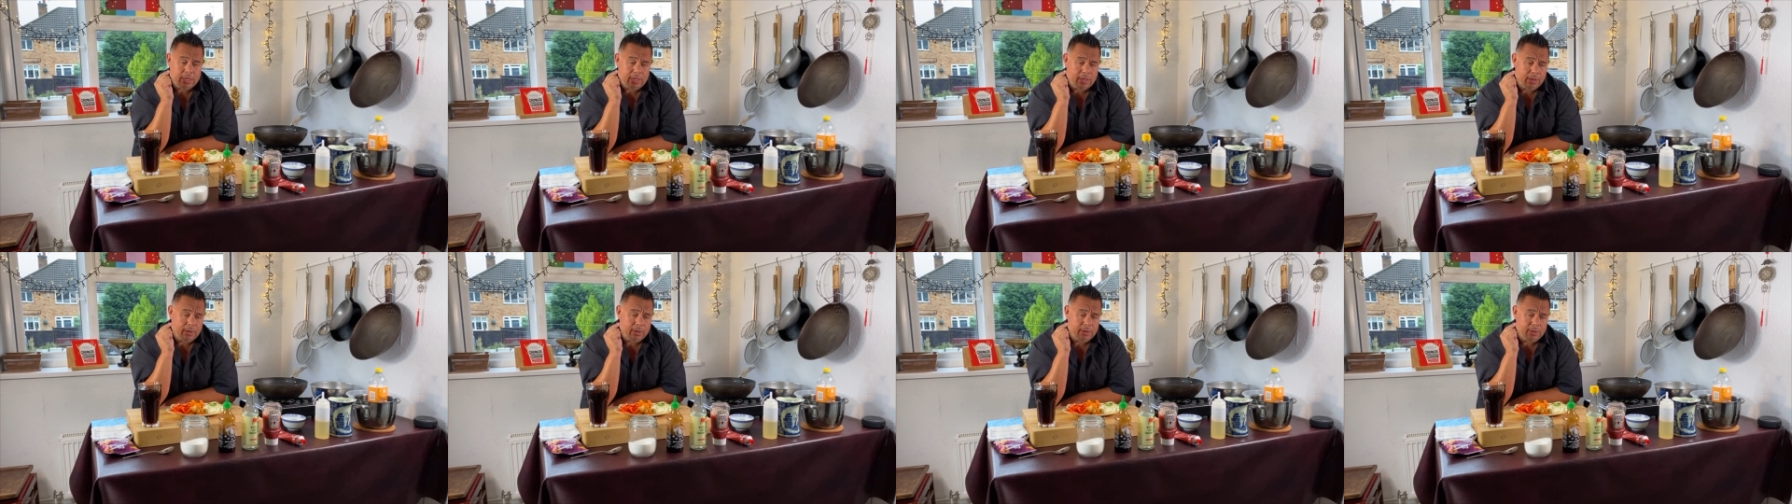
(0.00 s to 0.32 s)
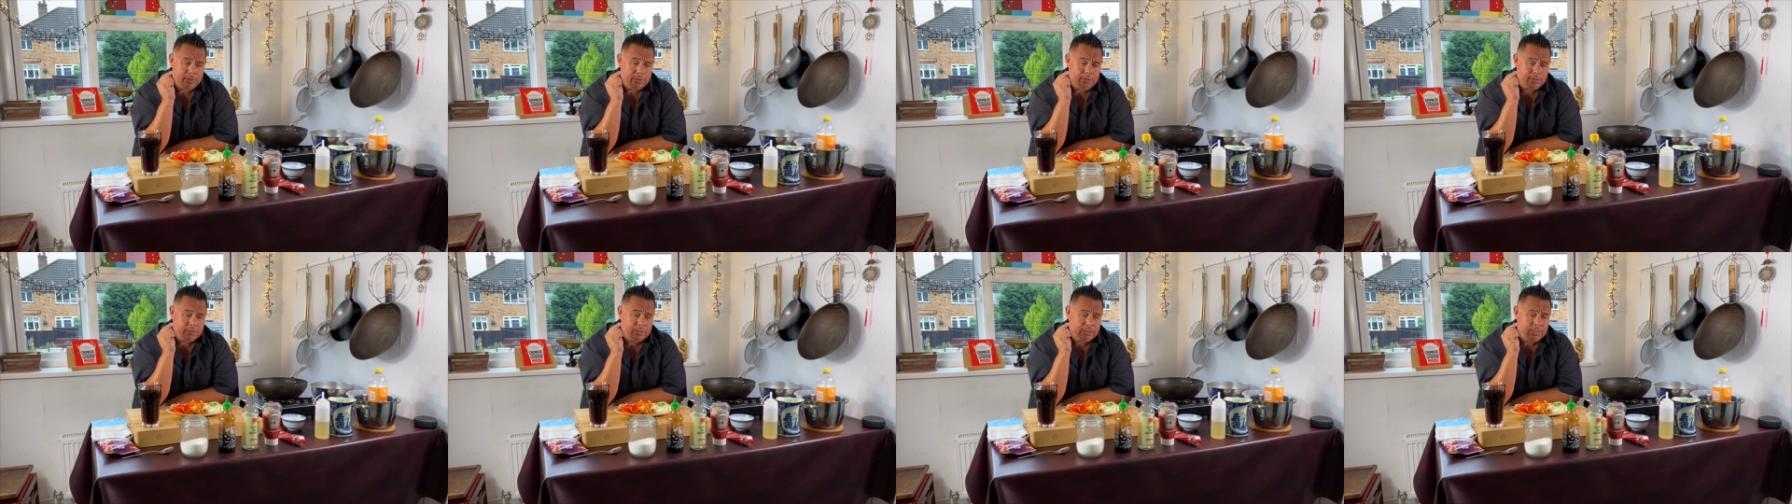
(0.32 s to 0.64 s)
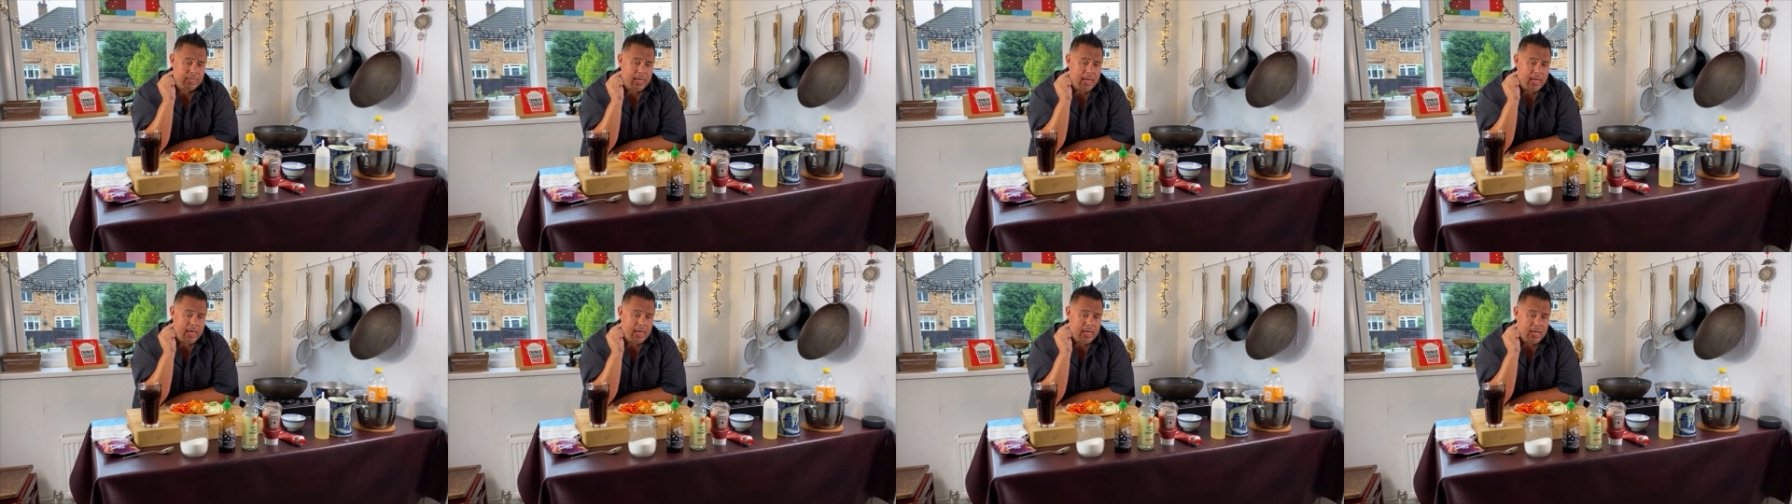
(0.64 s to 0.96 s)
use
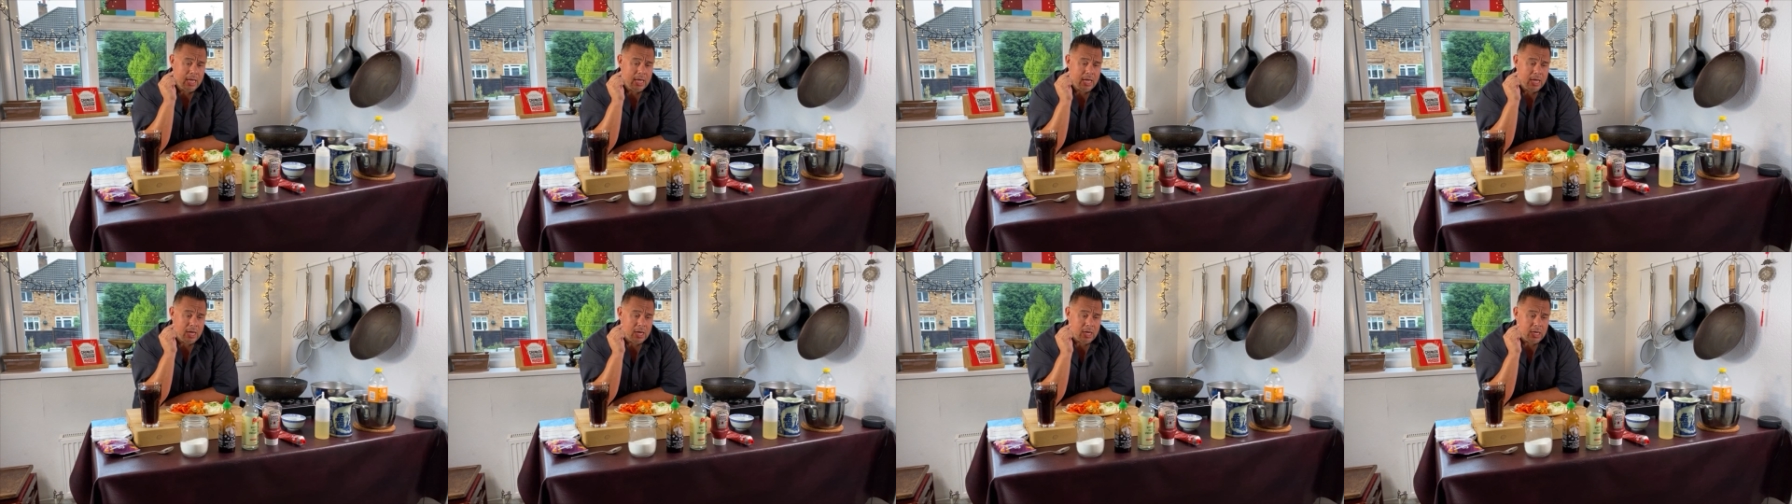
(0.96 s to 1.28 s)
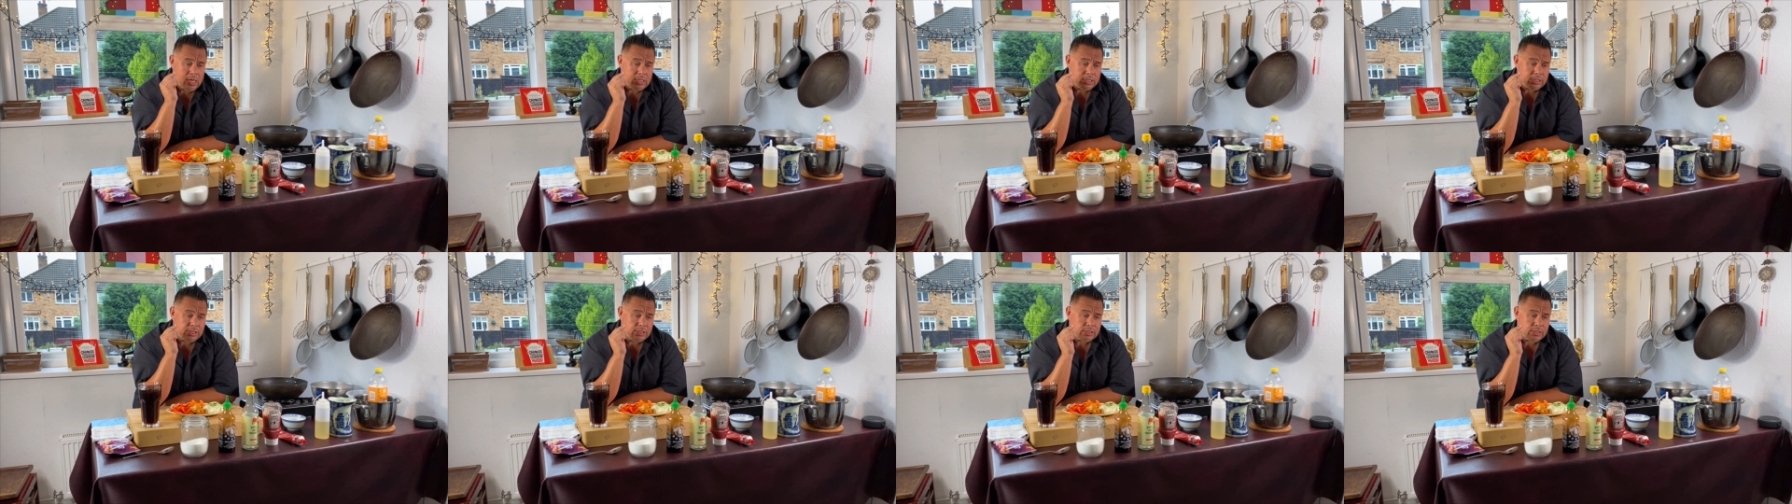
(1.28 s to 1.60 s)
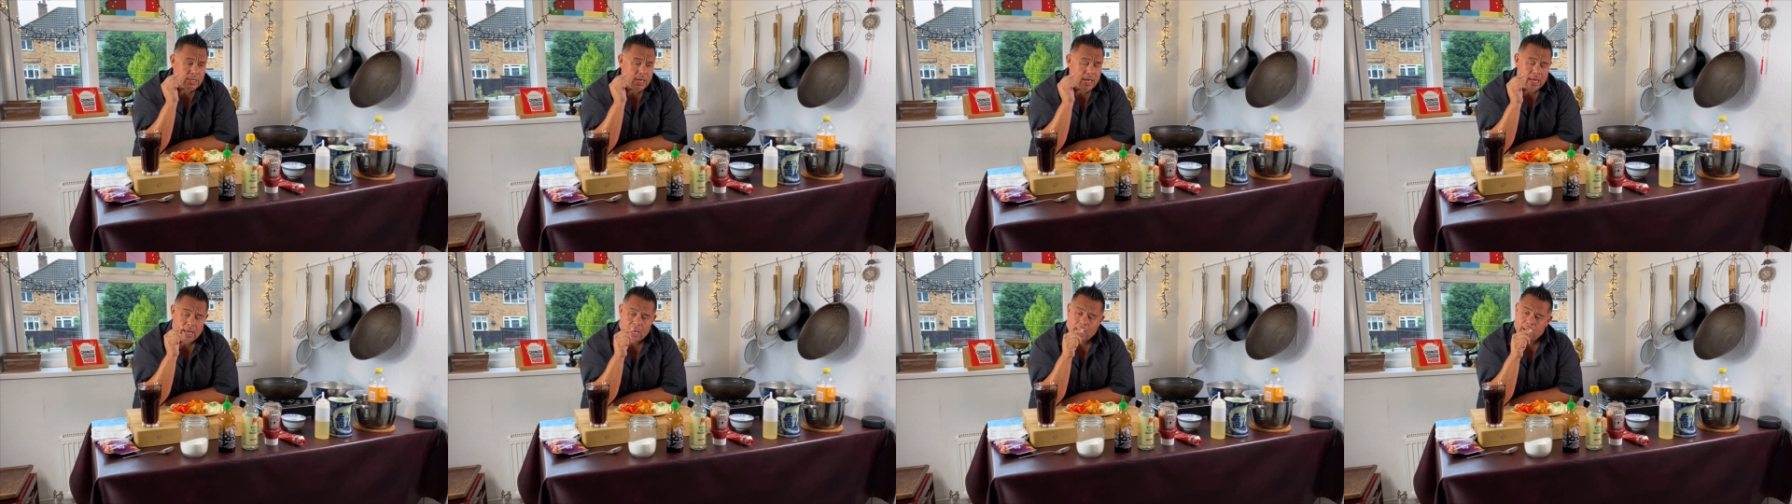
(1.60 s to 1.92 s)

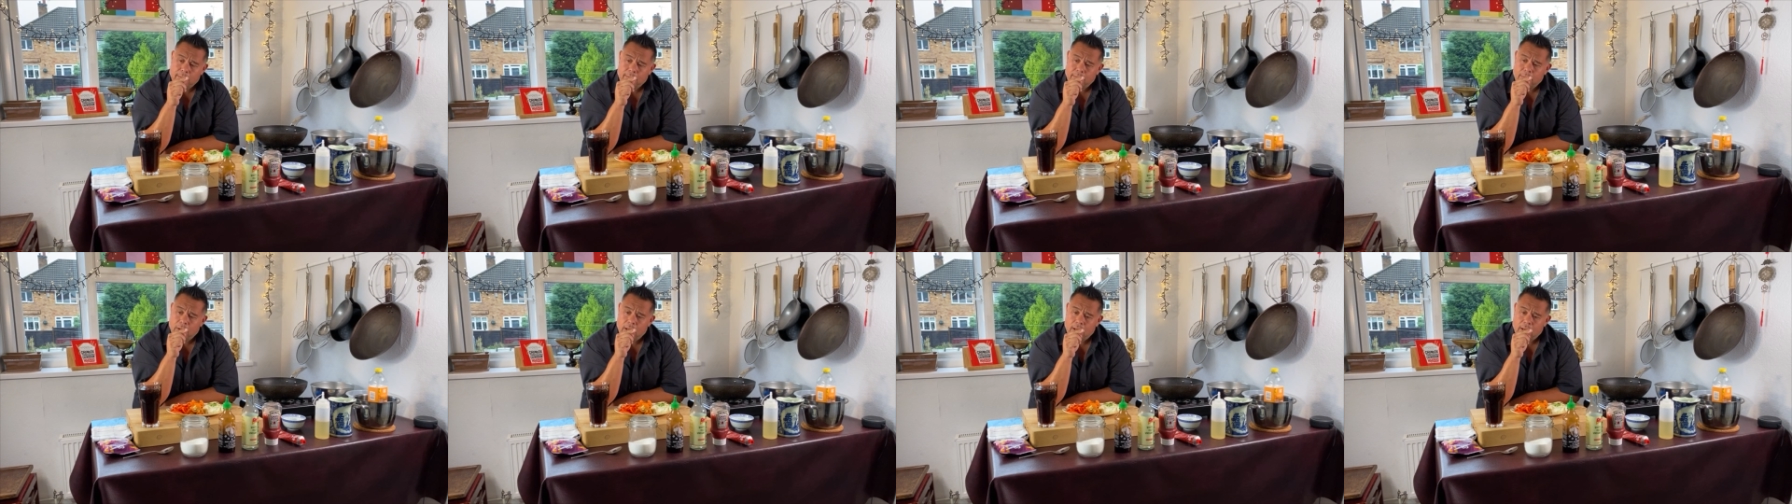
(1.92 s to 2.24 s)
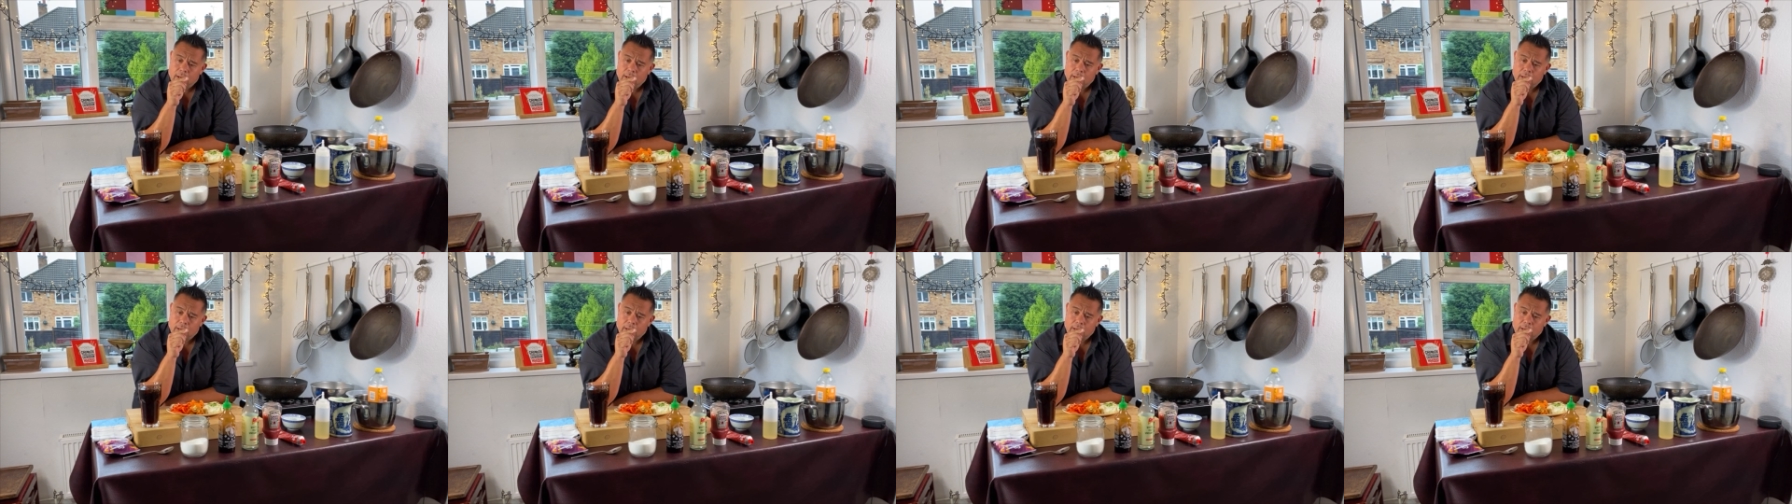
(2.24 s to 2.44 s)
um,